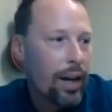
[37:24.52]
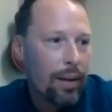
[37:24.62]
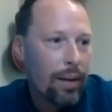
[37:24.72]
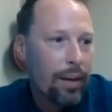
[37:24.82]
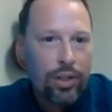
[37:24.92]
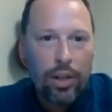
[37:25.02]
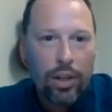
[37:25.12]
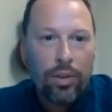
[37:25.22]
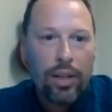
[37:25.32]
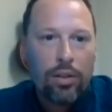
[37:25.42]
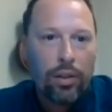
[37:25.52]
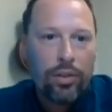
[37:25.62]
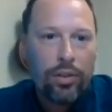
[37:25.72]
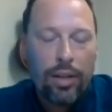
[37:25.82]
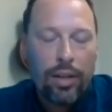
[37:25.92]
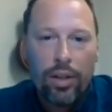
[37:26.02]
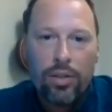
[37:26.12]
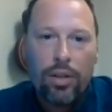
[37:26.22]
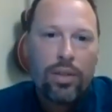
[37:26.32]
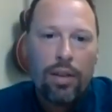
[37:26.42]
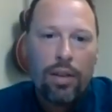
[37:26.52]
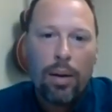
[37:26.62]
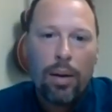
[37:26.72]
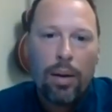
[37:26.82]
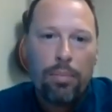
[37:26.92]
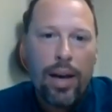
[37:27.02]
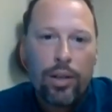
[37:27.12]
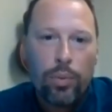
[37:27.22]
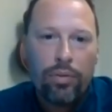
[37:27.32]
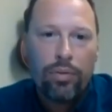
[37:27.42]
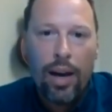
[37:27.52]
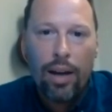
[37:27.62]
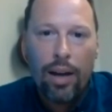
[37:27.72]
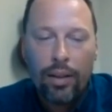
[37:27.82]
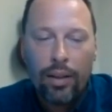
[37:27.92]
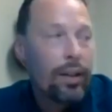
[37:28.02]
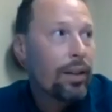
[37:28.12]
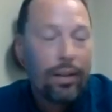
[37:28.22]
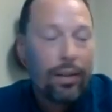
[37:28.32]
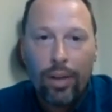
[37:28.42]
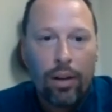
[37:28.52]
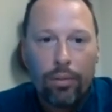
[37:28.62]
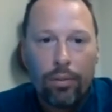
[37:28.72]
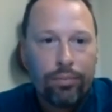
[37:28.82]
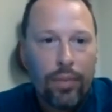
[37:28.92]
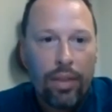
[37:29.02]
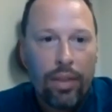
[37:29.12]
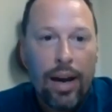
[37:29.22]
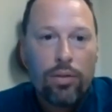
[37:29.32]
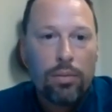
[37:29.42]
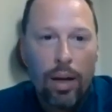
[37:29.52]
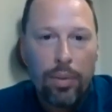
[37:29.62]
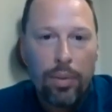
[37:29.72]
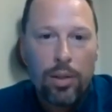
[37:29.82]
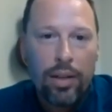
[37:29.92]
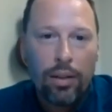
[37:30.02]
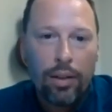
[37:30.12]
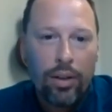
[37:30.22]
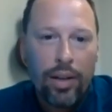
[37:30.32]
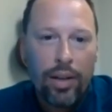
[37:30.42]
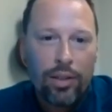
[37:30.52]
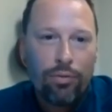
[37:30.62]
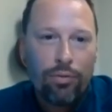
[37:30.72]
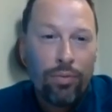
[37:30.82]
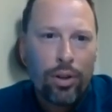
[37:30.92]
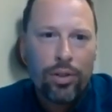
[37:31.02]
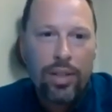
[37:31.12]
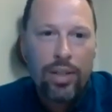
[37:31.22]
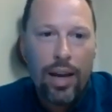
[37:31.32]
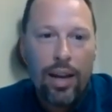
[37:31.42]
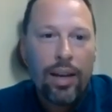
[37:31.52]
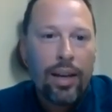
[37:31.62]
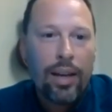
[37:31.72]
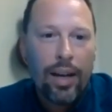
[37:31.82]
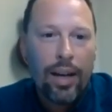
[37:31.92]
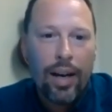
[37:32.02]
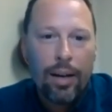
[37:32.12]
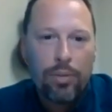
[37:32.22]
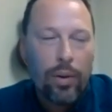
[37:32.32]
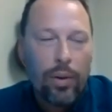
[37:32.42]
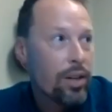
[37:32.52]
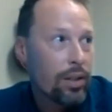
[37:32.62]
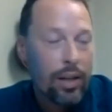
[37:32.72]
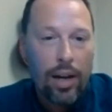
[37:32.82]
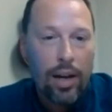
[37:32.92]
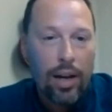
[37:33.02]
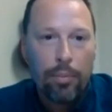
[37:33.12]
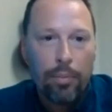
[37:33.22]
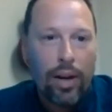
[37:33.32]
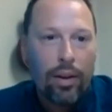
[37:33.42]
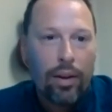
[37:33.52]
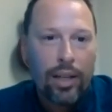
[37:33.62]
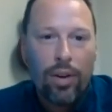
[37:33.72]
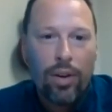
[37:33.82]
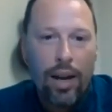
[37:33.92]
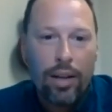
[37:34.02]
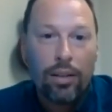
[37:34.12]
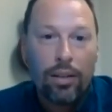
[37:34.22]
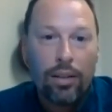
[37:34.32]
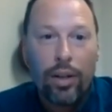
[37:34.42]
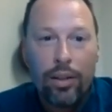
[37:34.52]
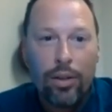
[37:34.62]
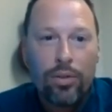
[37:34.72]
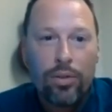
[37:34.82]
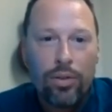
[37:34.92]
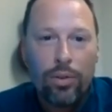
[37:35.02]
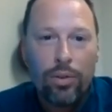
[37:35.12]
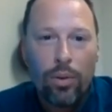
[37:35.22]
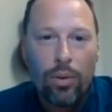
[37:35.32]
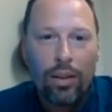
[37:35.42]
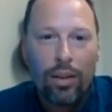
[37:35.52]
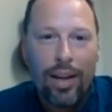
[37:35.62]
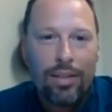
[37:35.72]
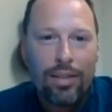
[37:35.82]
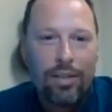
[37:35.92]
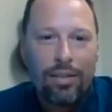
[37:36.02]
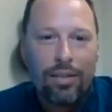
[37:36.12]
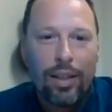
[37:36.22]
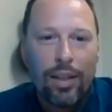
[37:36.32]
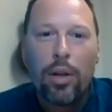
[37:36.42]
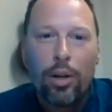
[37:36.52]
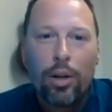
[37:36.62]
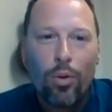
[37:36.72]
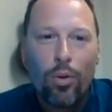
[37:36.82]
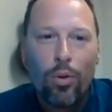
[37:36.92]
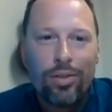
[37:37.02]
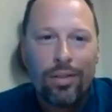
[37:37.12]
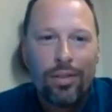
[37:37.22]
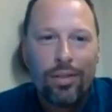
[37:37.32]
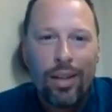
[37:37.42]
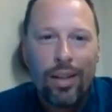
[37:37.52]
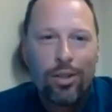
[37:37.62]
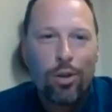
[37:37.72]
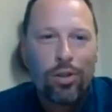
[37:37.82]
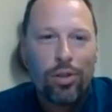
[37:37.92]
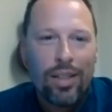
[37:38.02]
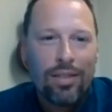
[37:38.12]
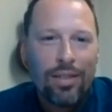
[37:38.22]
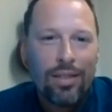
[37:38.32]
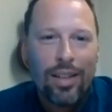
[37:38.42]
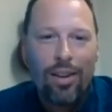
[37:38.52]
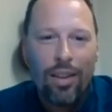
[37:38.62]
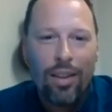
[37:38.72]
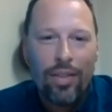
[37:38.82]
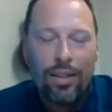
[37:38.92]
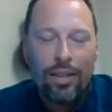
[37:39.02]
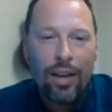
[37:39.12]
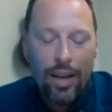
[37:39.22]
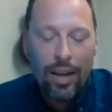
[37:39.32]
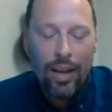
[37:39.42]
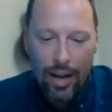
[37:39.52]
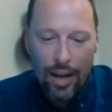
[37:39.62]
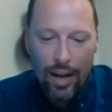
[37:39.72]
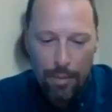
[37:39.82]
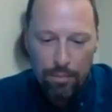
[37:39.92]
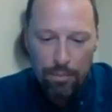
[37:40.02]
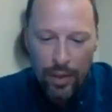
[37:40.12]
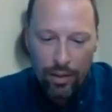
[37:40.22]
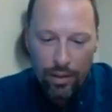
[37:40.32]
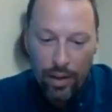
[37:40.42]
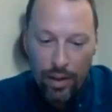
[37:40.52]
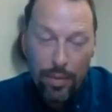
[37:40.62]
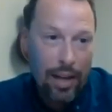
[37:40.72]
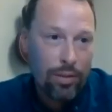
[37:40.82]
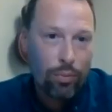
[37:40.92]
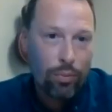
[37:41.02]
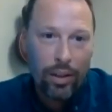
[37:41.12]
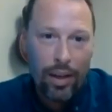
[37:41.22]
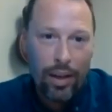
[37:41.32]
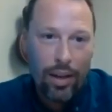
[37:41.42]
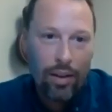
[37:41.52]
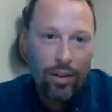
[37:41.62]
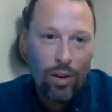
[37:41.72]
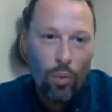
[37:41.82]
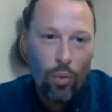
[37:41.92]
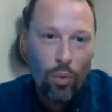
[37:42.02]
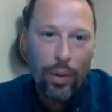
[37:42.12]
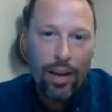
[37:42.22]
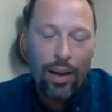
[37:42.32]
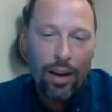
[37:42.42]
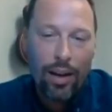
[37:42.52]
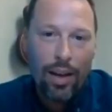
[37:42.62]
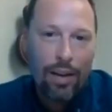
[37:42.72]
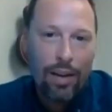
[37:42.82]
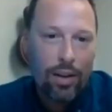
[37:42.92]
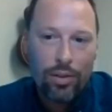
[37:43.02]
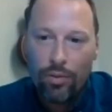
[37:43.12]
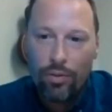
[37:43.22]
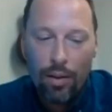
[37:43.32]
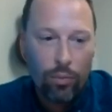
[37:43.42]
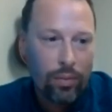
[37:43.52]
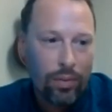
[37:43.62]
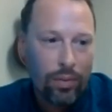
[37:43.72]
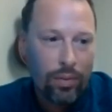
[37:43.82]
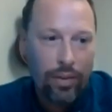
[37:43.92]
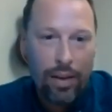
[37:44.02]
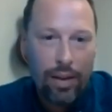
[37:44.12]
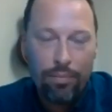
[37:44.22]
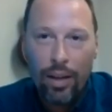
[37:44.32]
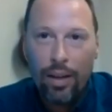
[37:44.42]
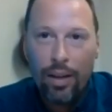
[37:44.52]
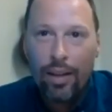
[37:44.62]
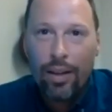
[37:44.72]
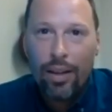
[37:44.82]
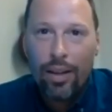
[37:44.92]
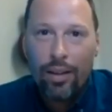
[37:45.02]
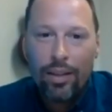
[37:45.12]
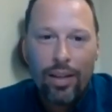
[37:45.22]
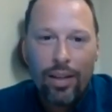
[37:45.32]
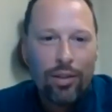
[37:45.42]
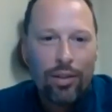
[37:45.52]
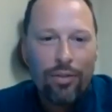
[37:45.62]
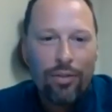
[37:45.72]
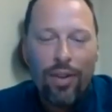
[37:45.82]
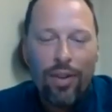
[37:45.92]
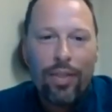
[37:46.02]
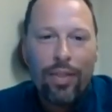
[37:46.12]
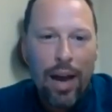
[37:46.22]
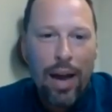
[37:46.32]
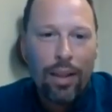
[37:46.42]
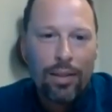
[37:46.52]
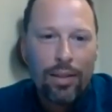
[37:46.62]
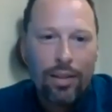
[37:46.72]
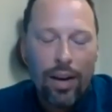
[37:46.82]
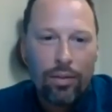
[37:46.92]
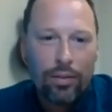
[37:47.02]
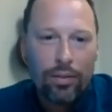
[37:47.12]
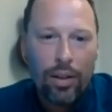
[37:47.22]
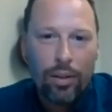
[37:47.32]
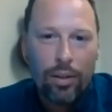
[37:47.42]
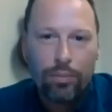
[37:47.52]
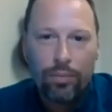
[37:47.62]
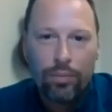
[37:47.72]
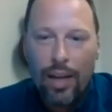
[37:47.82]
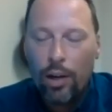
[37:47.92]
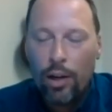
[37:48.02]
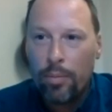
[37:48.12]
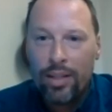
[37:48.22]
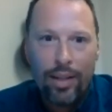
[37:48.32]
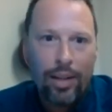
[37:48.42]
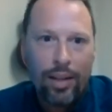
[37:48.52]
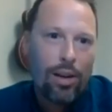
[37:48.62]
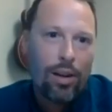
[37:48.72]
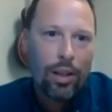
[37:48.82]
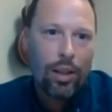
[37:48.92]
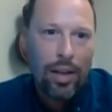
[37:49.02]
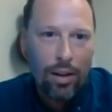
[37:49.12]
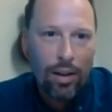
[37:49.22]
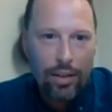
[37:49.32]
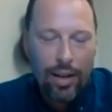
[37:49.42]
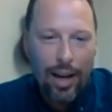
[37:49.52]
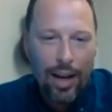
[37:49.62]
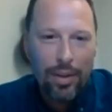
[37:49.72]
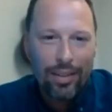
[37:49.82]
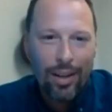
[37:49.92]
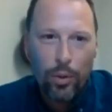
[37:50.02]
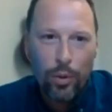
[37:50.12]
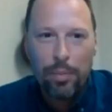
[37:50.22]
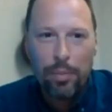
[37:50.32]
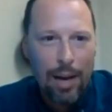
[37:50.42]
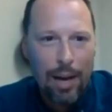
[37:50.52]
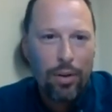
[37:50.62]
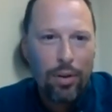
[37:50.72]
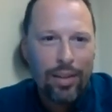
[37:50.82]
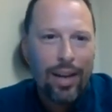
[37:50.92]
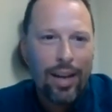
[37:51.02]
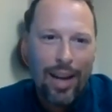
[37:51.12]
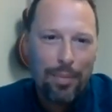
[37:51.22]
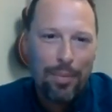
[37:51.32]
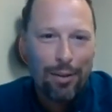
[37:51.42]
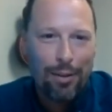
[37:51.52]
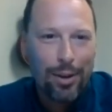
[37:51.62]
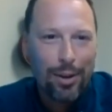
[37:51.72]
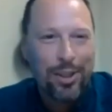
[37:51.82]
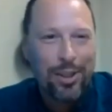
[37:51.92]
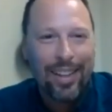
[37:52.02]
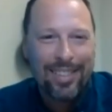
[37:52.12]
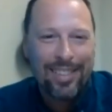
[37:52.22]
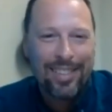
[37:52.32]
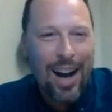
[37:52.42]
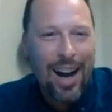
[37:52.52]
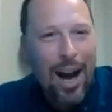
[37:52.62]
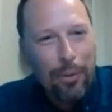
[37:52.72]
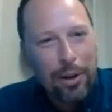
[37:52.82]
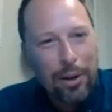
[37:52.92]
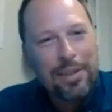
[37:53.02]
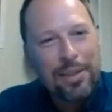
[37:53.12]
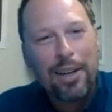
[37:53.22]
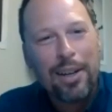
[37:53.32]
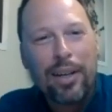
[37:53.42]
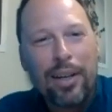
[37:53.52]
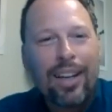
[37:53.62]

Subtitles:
This year things are a little different. So instead of pumpkin patch, we've got, 1,000 pumpkins being delivered next Thursday. So Angela and I are going to be going out next Friday and delivering those to our clients and just leaving them on their porch and socially distancing and all of that. So yeah, that's really, where we get a lot of ours from. You got to try to find that balance of, I don't want my dentist calling me all the time and wishing me happy birthday and happy anniversary. That's just kind of awkward and stuff. But